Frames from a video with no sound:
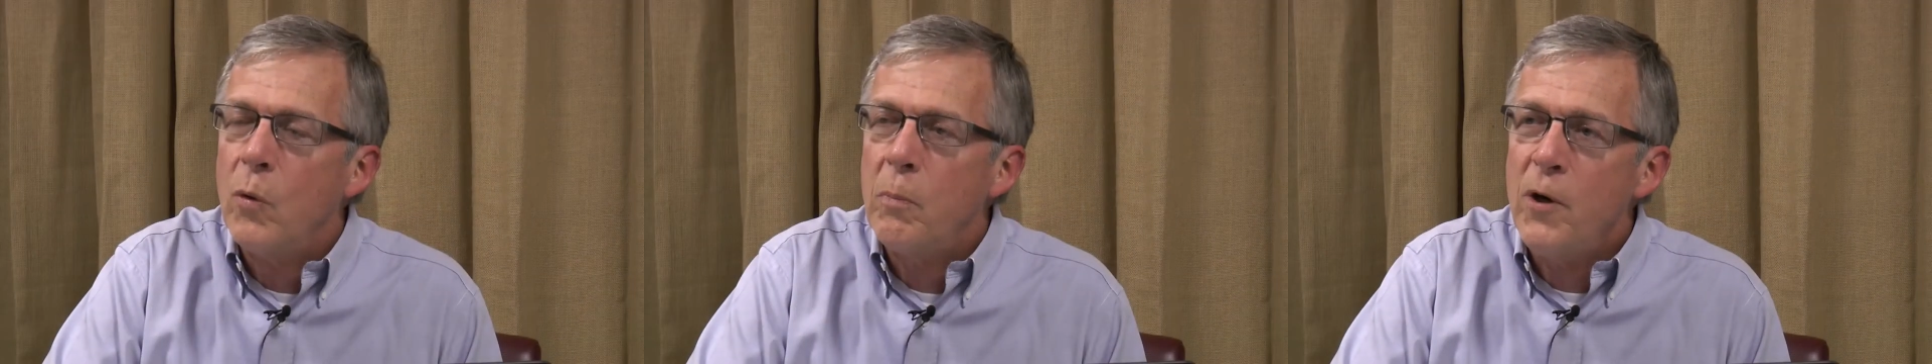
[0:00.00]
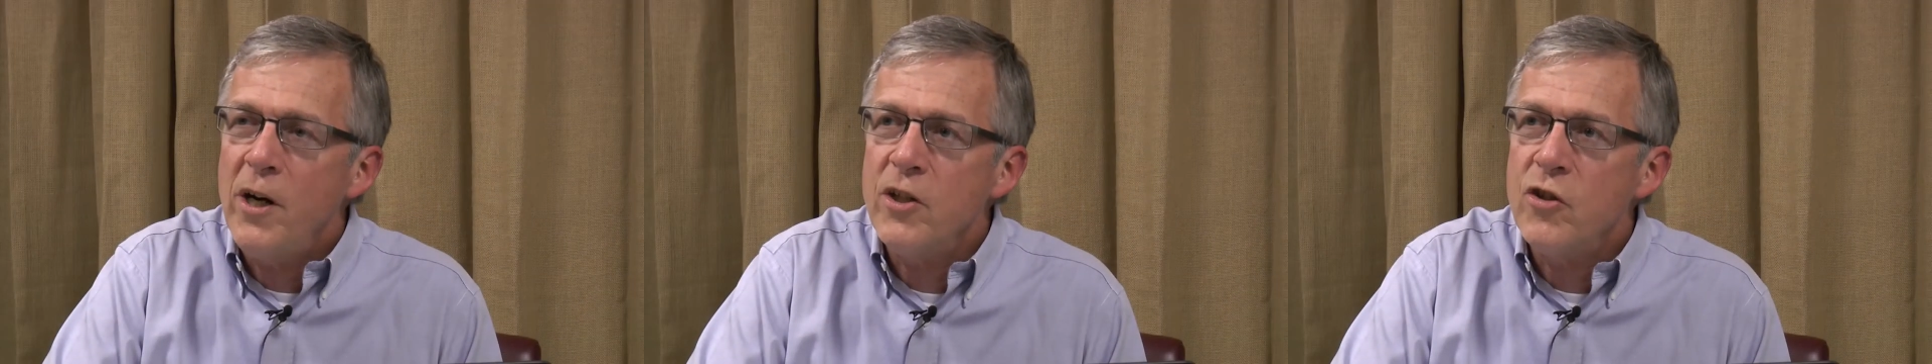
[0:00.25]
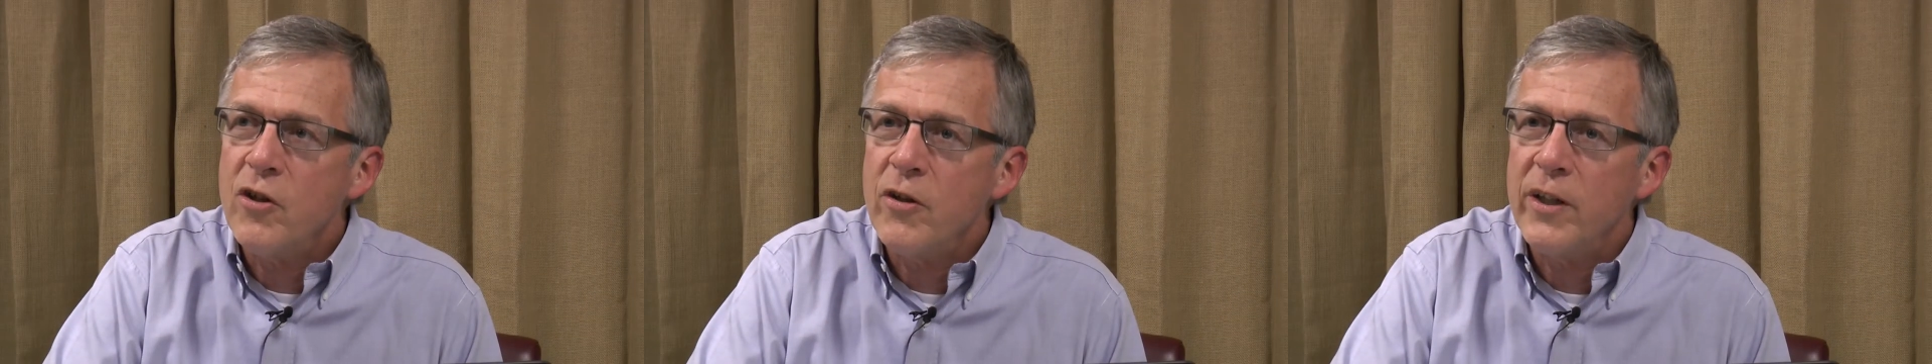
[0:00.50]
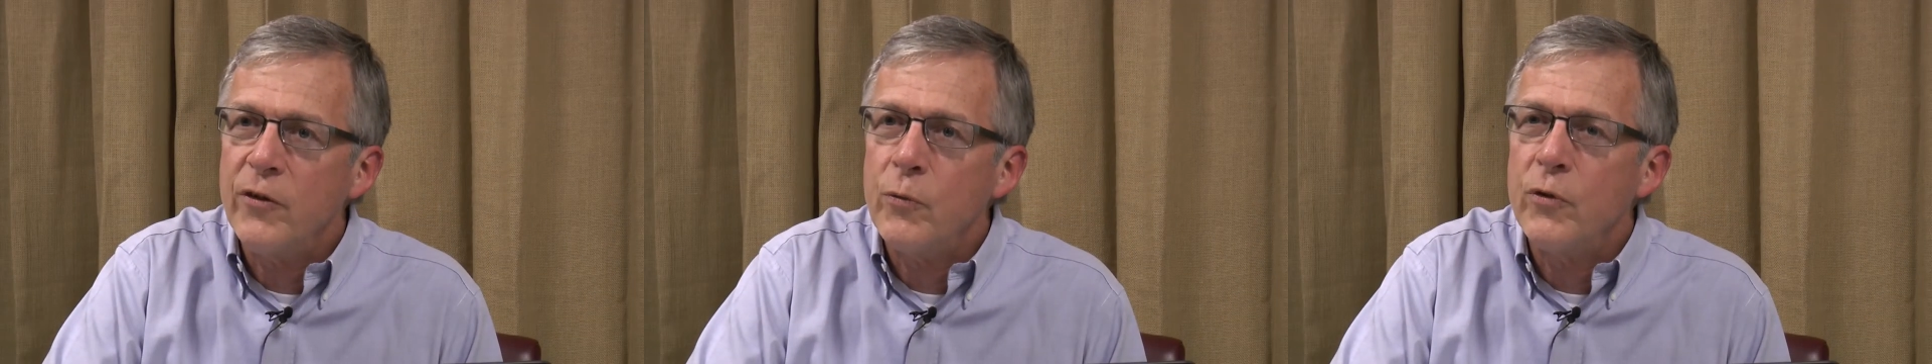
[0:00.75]
we're pretty sure
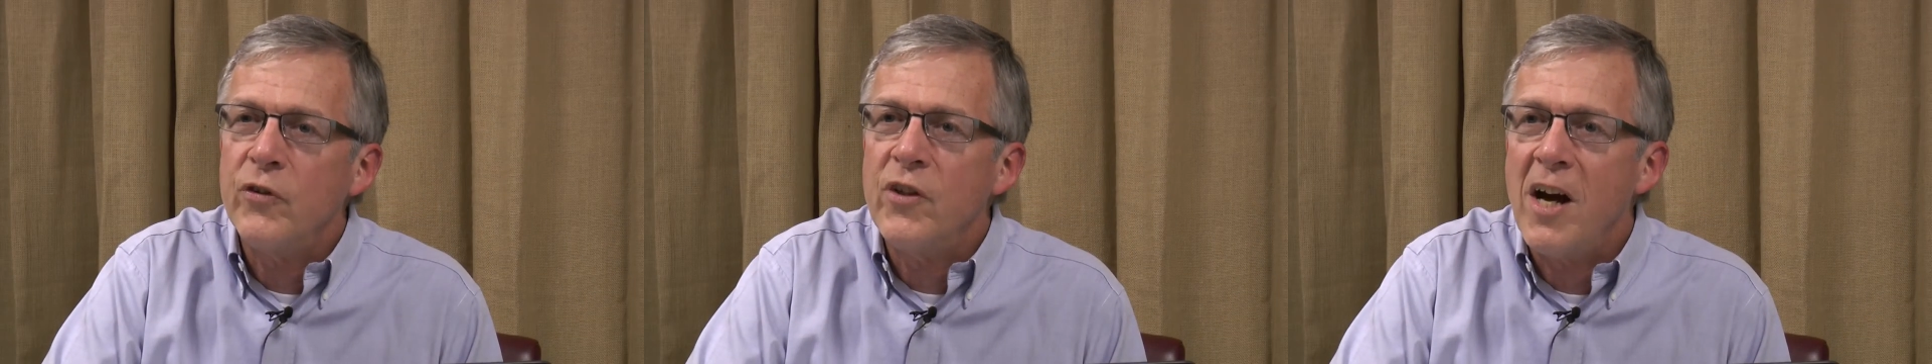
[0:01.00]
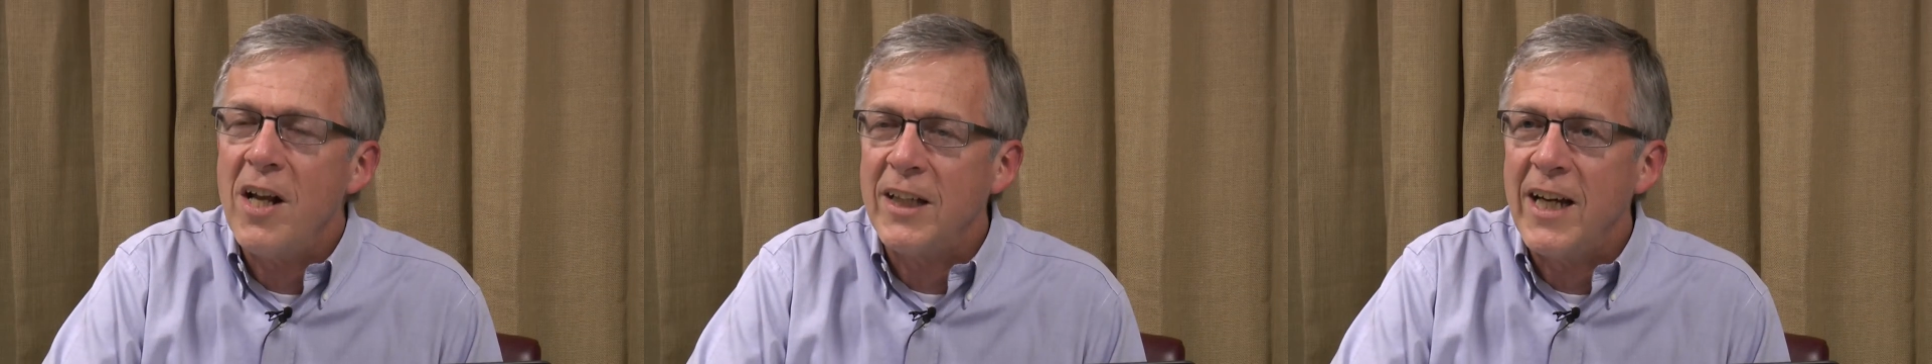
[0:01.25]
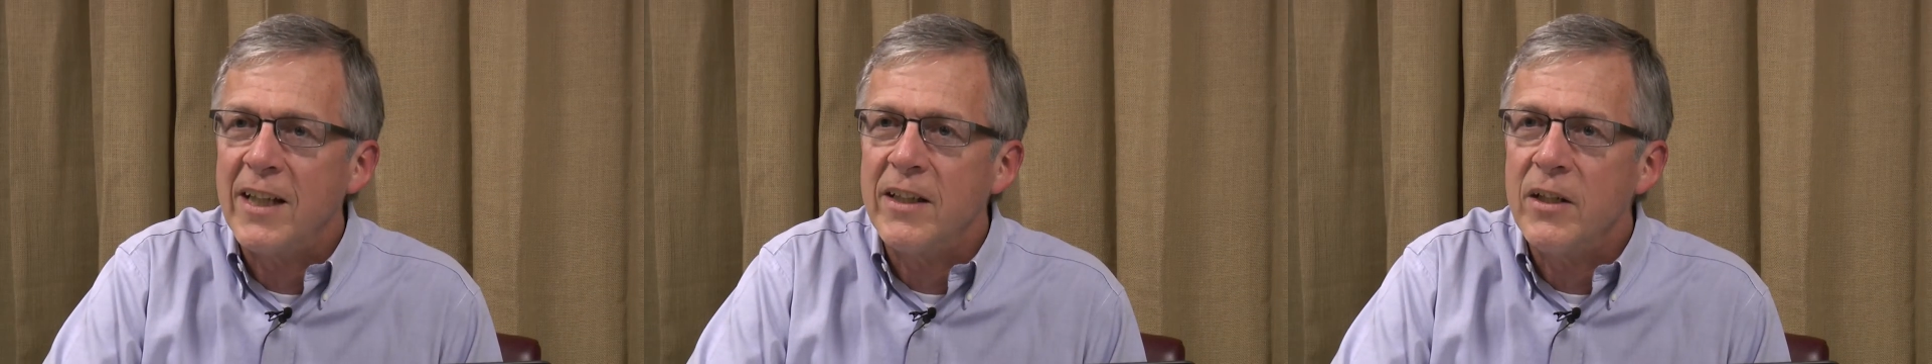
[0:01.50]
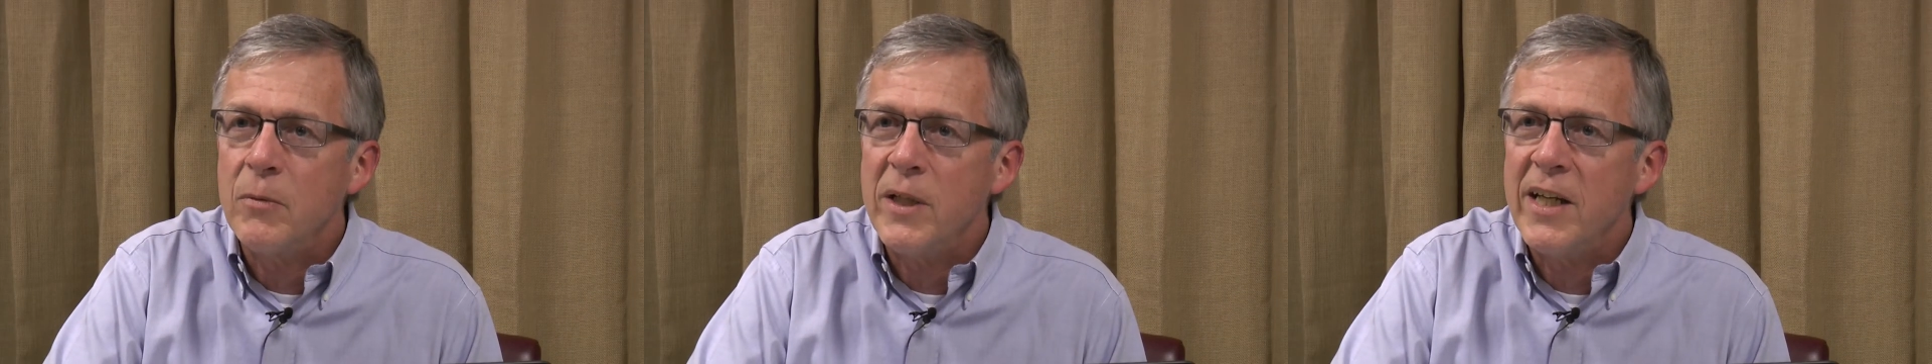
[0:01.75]
this was not
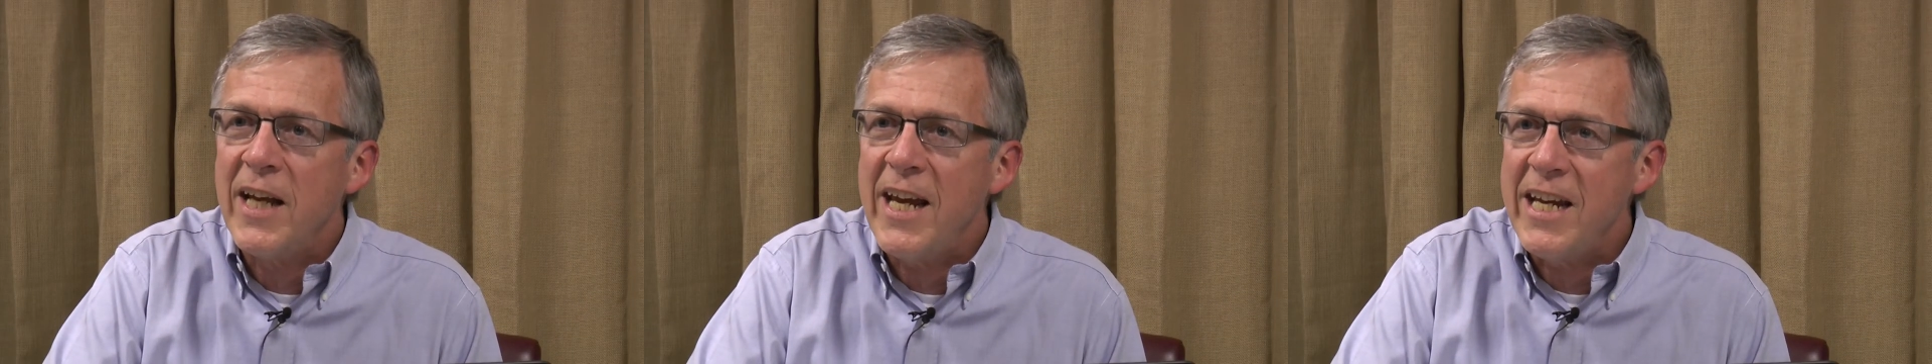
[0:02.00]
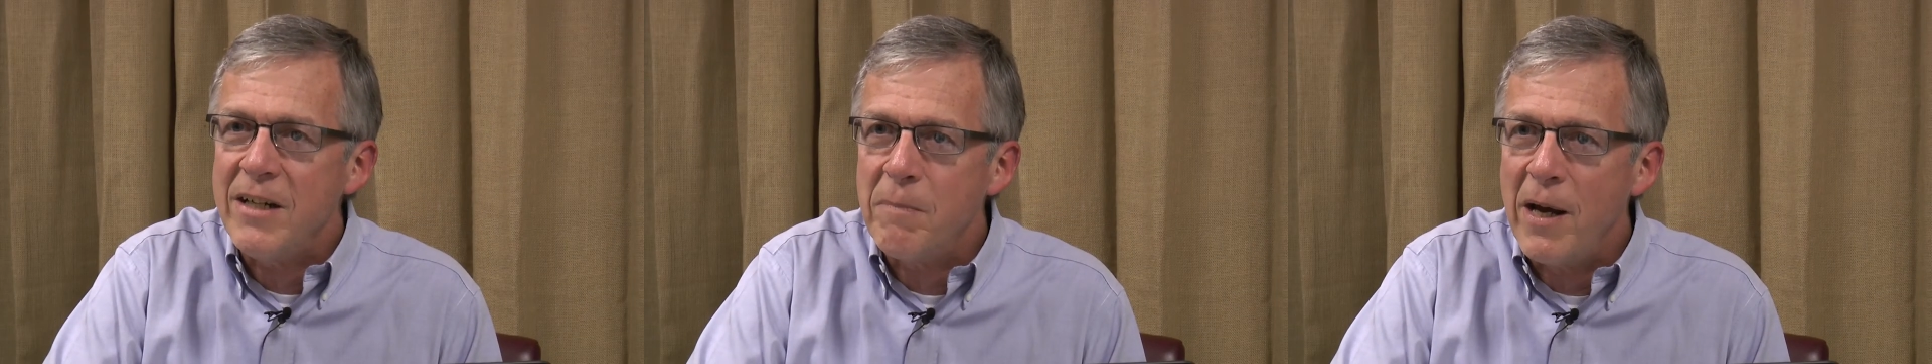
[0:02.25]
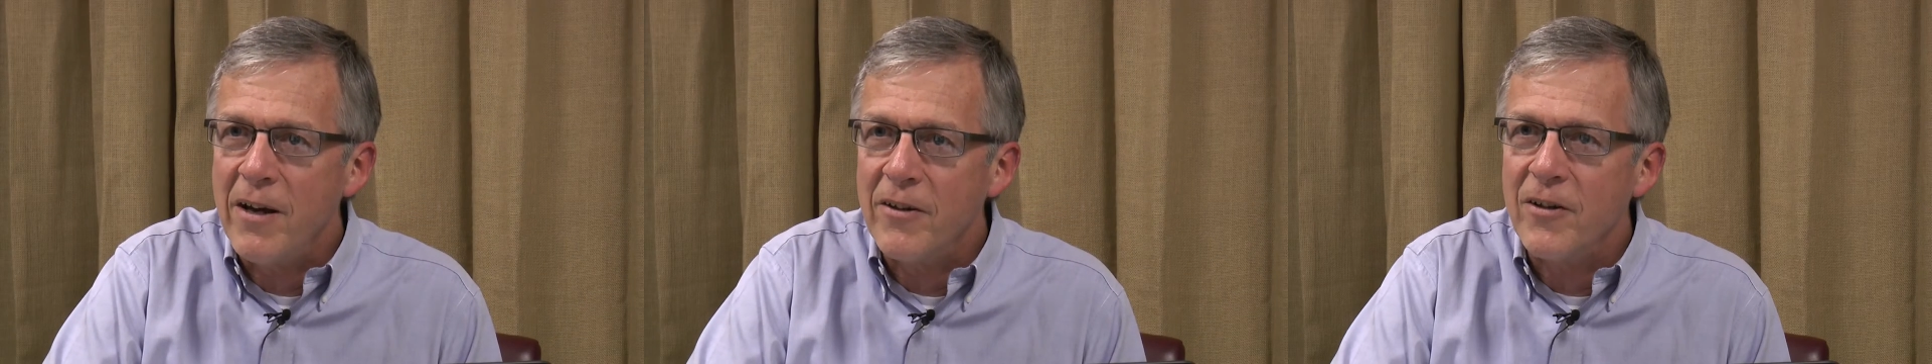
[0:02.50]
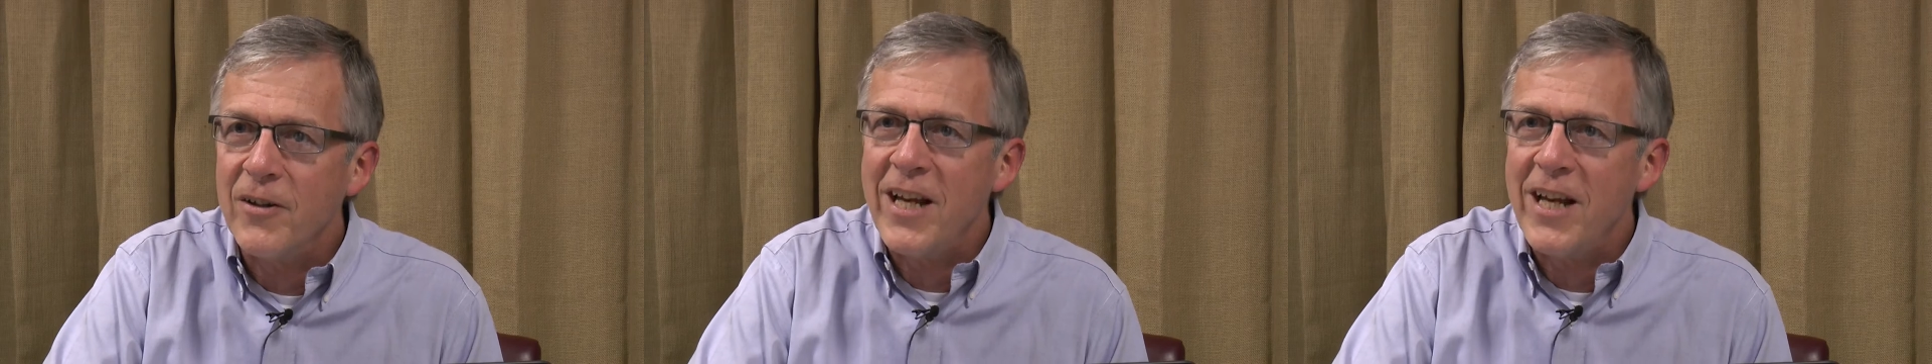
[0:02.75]
likely to be an 8-pounder.